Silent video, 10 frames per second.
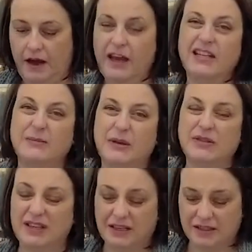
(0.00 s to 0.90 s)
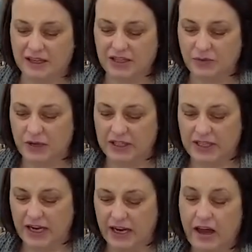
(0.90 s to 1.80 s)
and it's mostly because I just want to
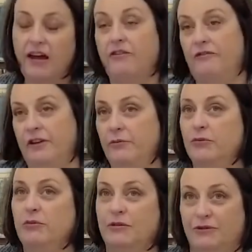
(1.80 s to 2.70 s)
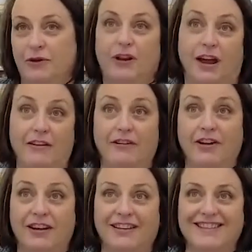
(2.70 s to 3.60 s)
say, filmed before a live
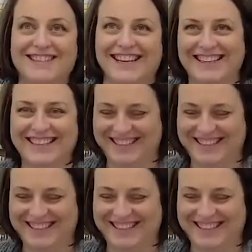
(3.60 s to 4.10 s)
audience.